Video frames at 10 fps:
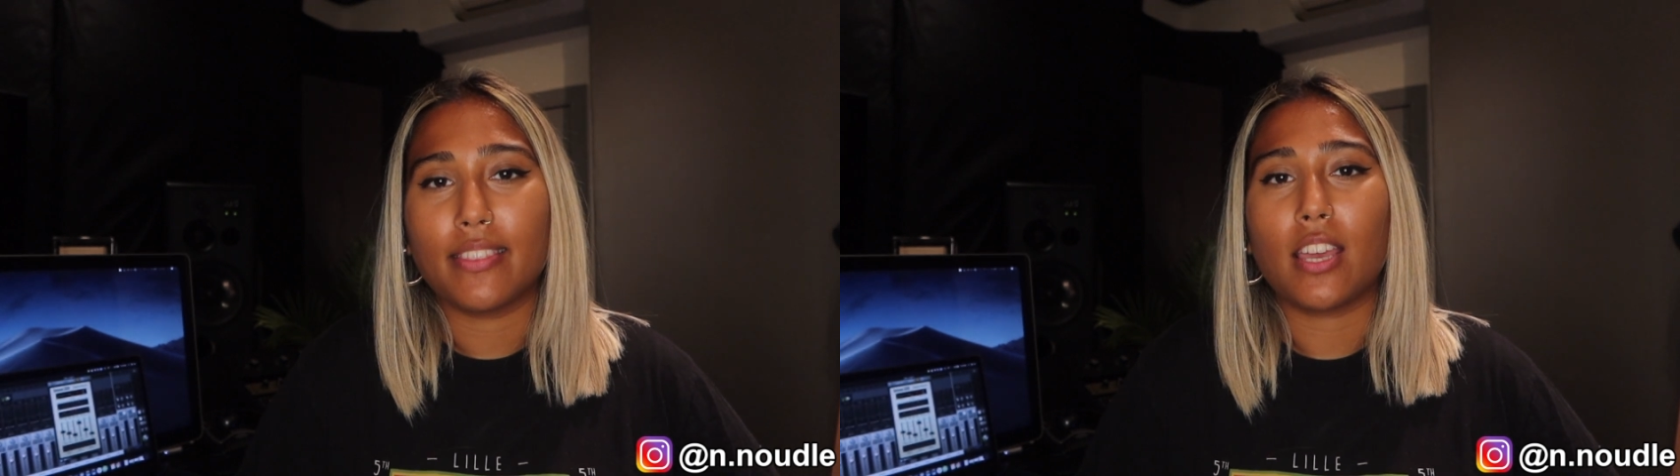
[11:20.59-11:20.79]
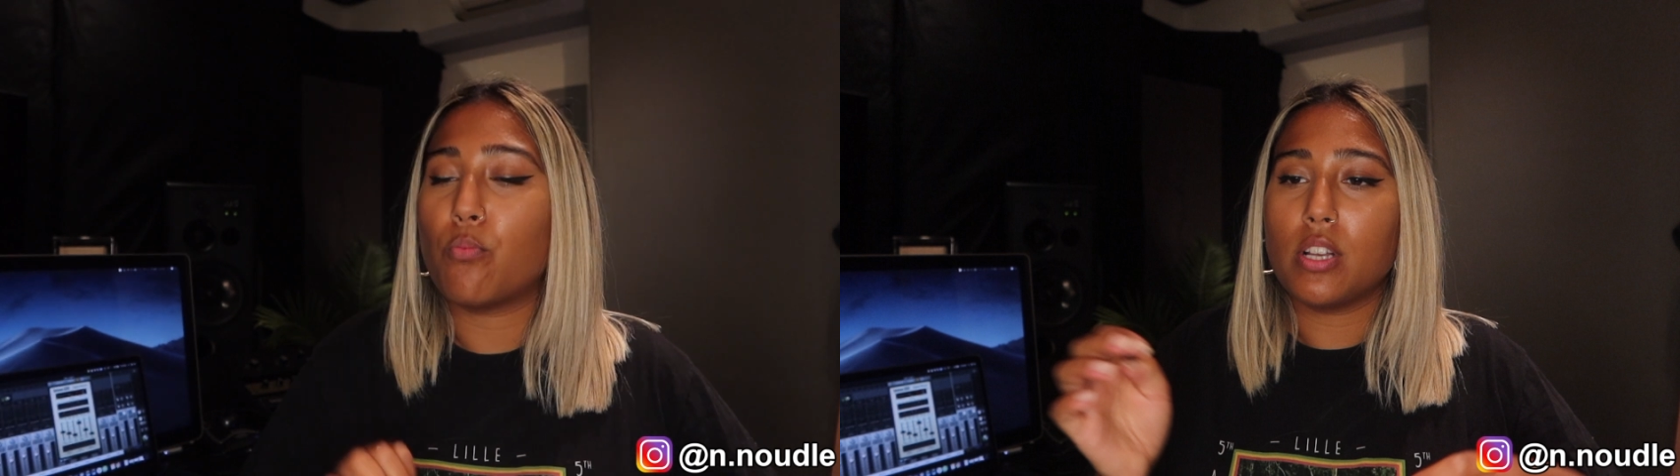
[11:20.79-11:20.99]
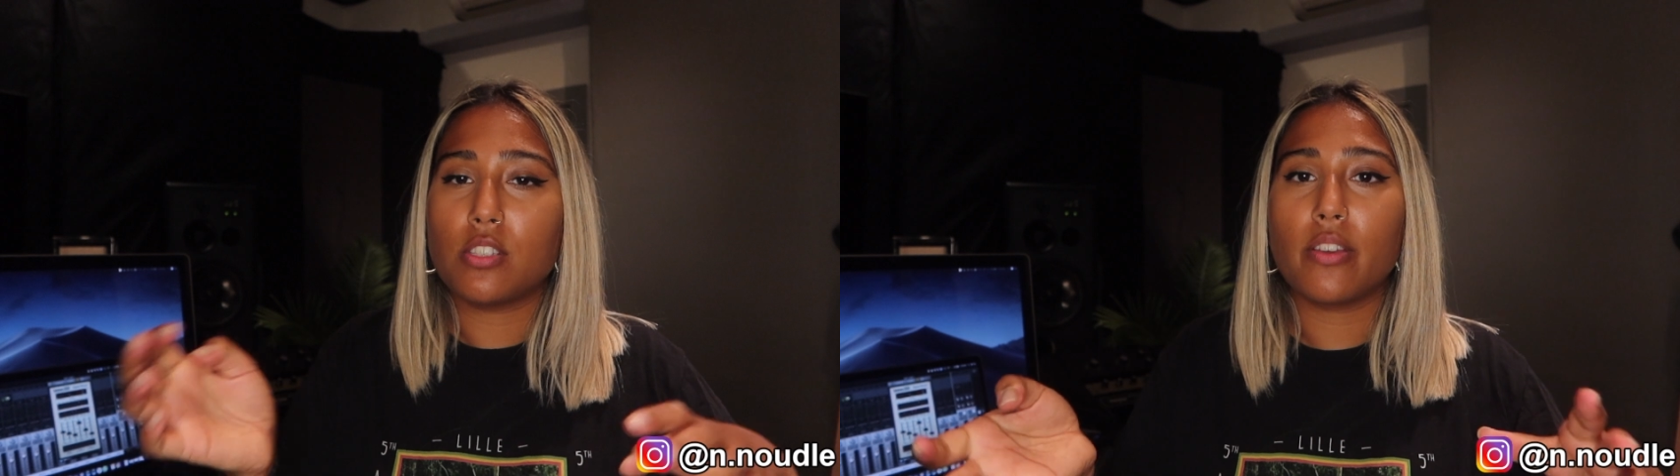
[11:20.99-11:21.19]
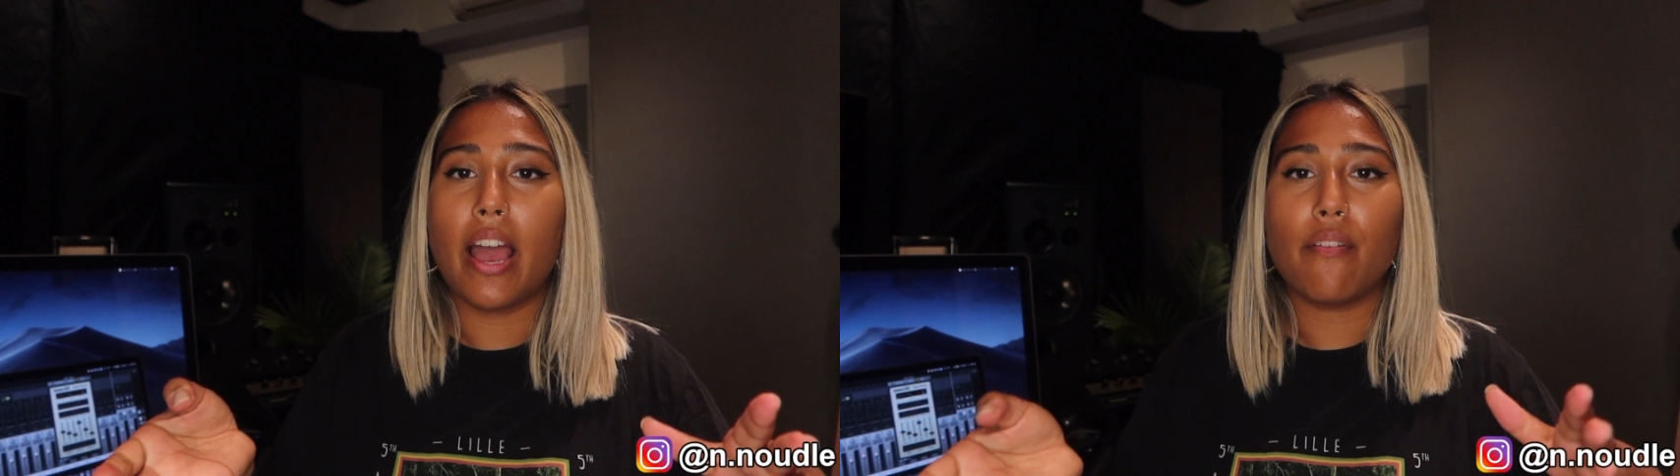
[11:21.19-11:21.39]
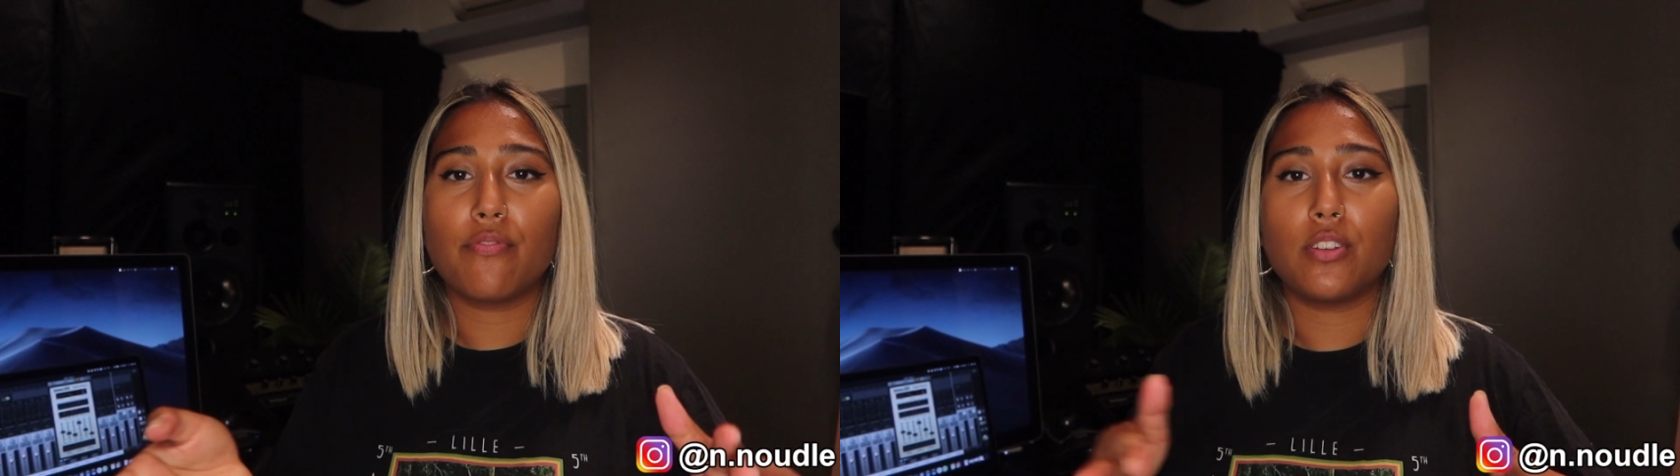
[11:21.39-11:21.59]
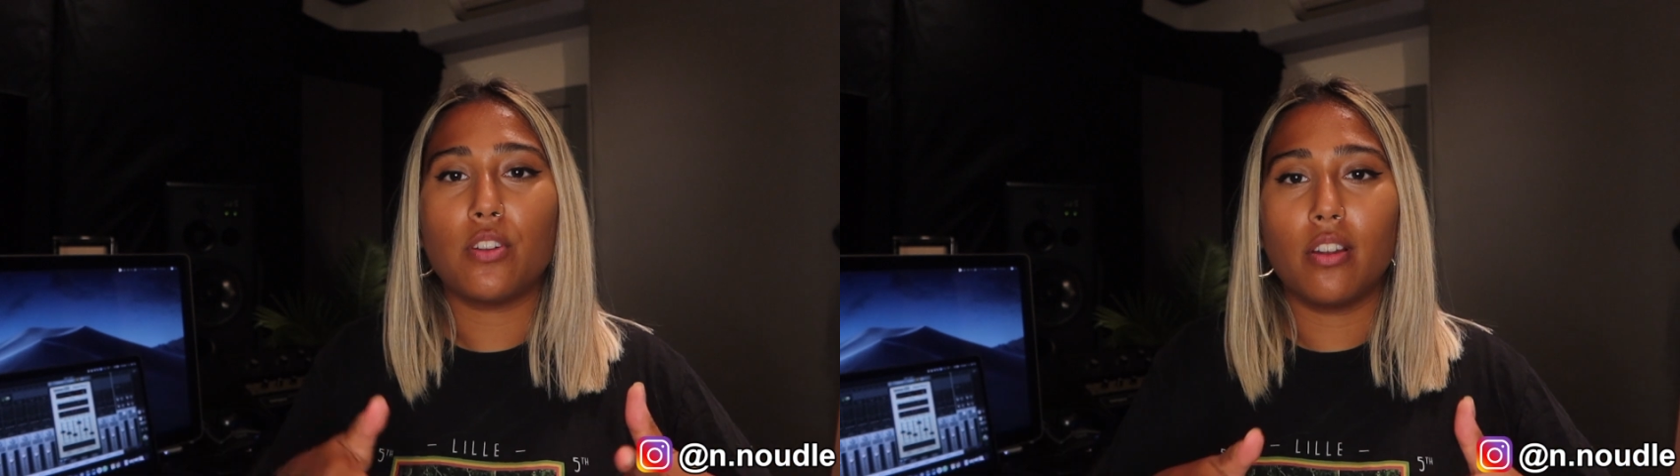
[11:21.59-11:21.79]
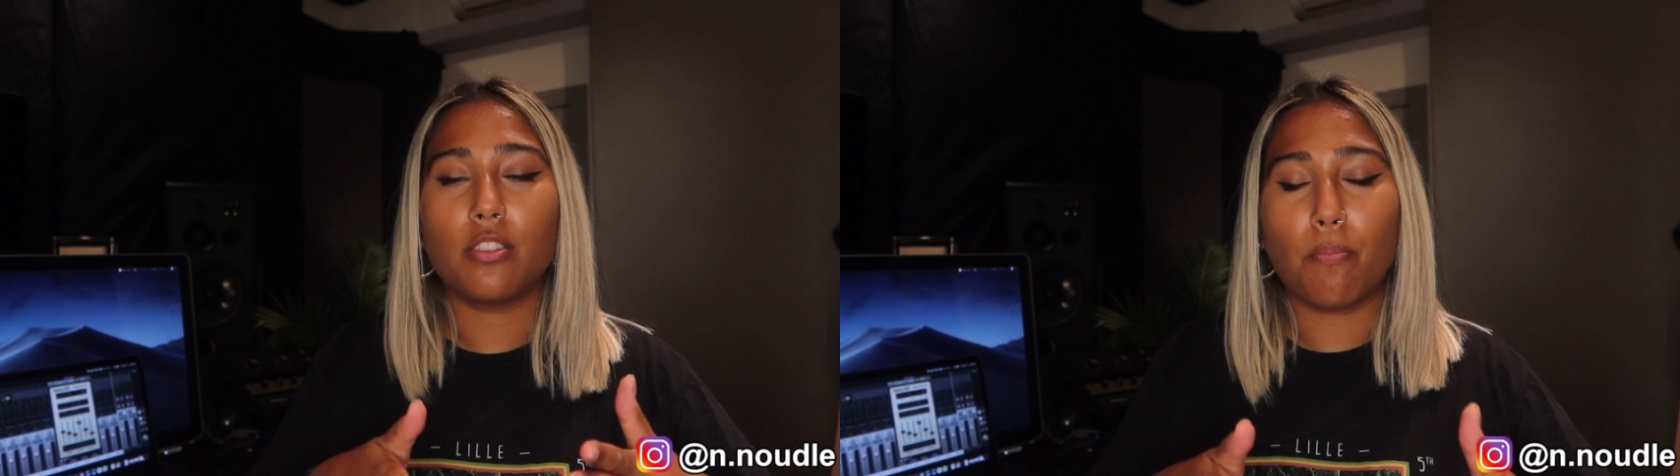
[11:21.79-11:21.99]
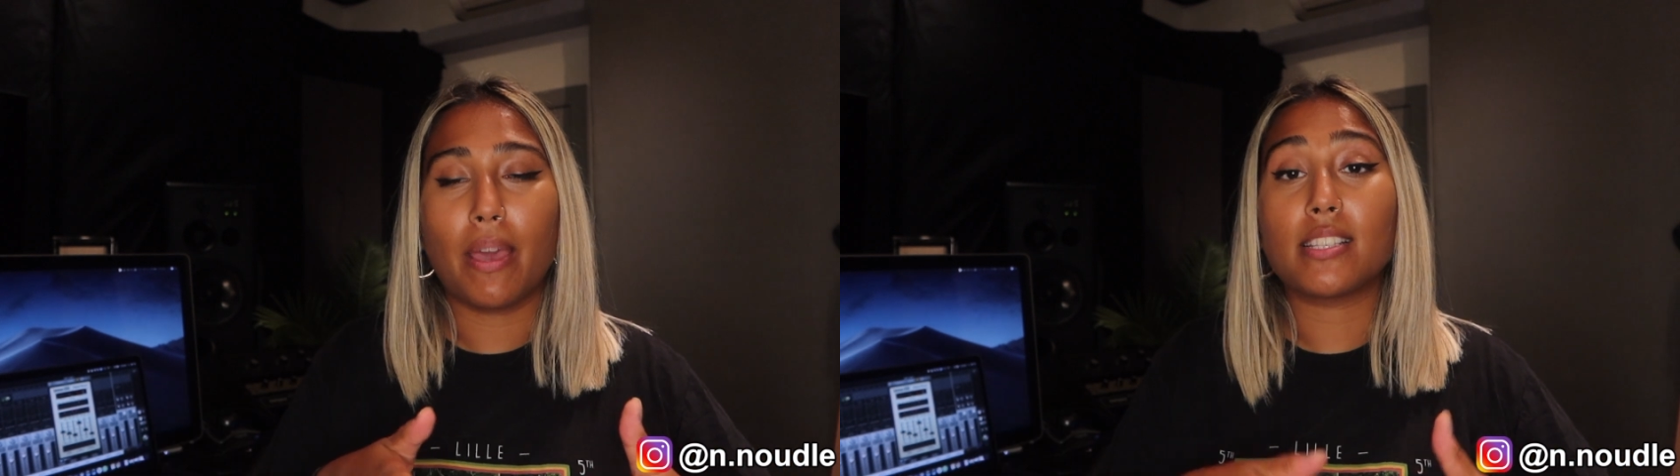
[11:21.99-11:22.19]
that once you have
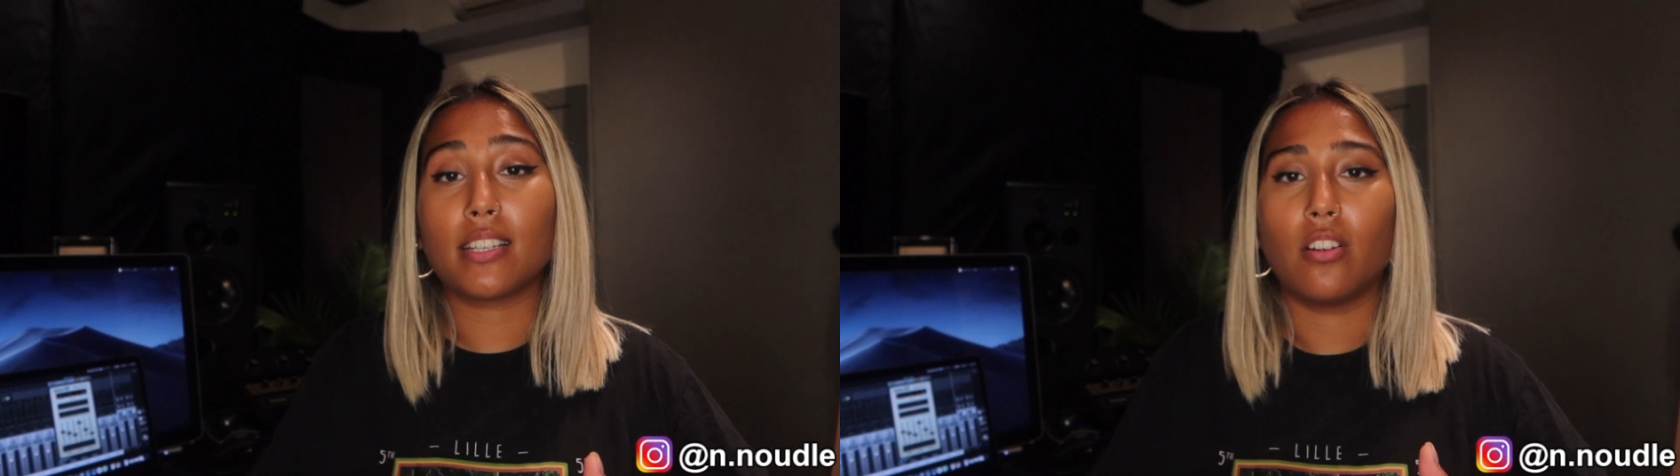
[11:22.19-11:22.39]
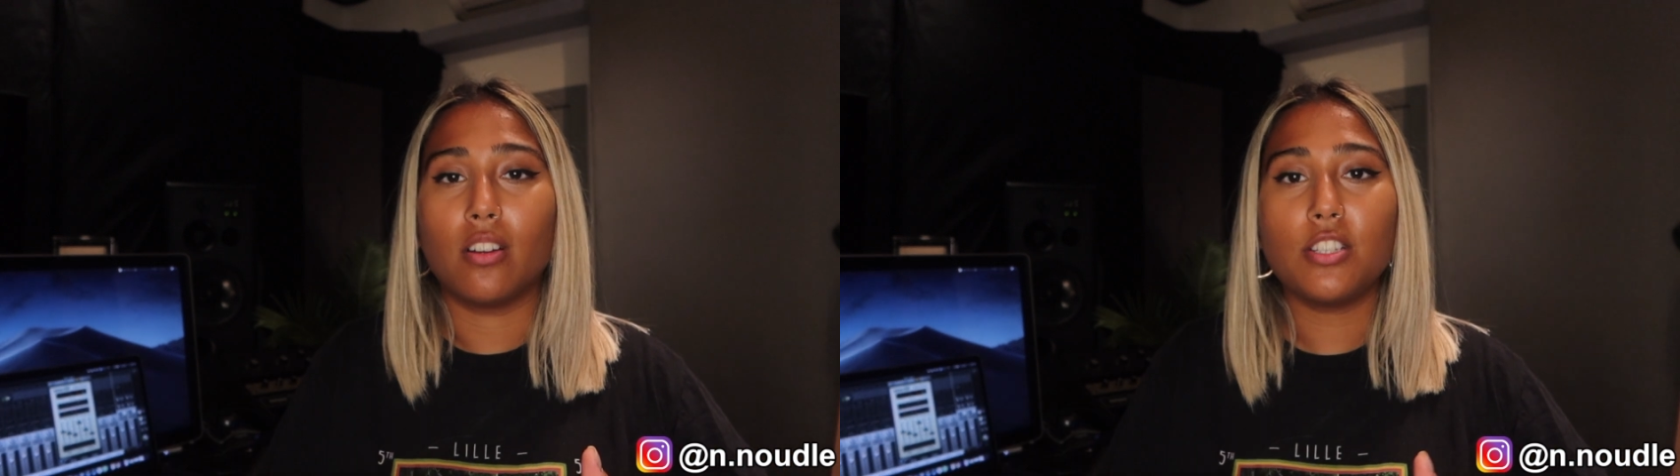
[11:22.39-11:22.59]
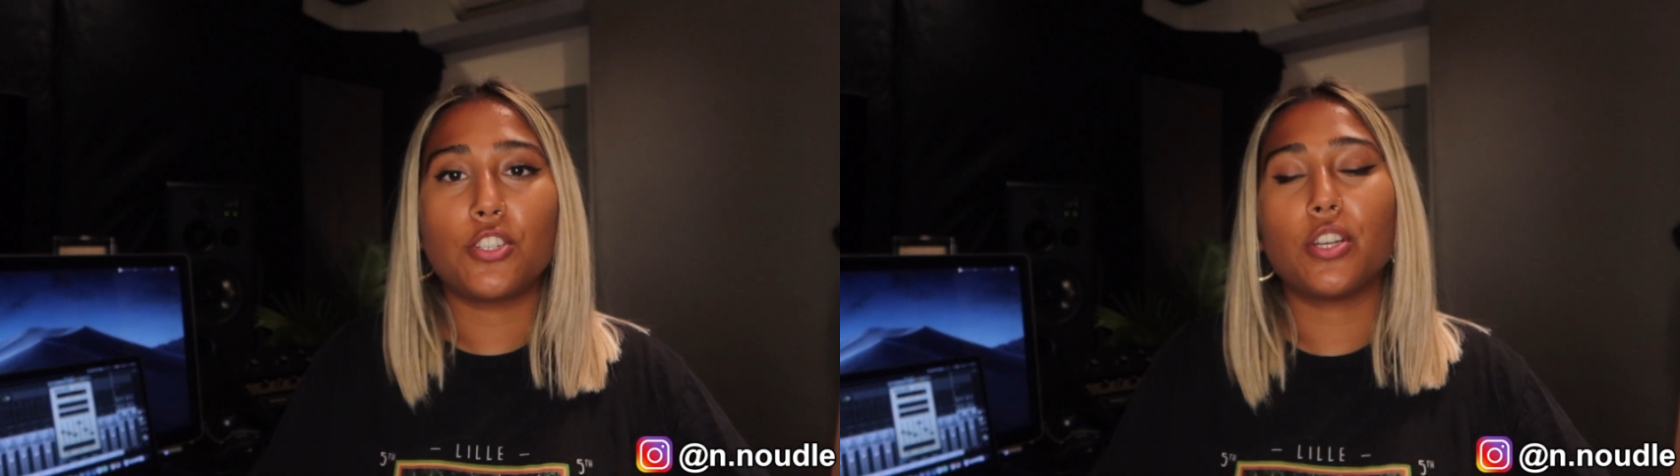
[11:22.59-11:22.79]
the basic knowledge,